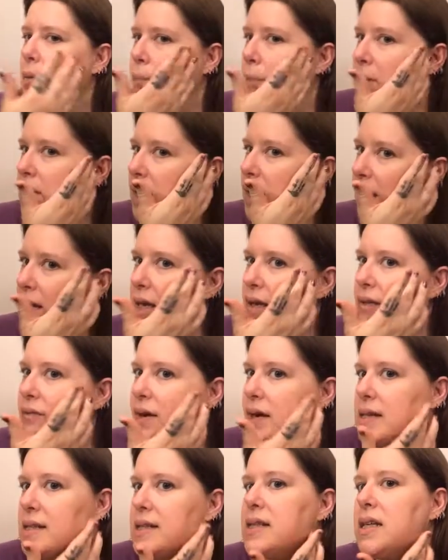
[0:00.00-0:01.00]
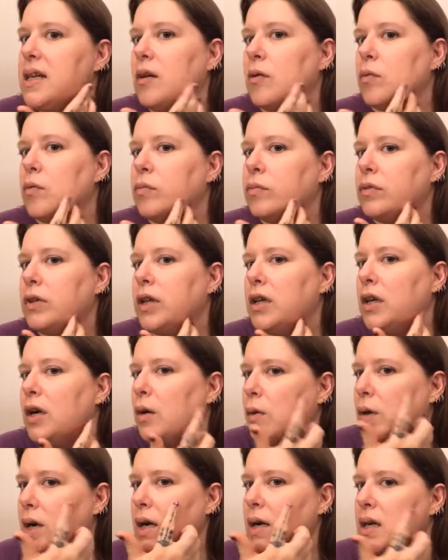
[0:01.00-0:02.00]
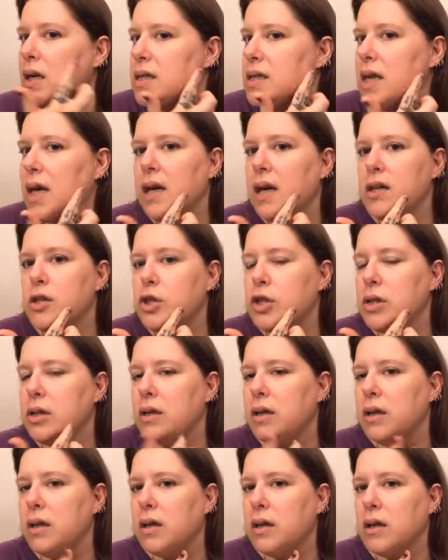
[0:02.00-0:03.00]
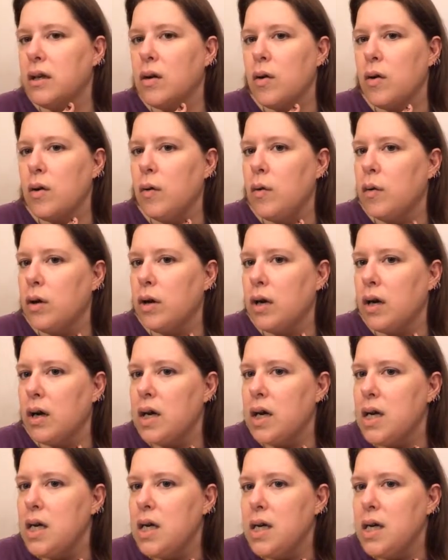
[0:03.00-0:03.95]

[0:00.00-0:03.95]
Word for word: but like if I see a, you know, irritation or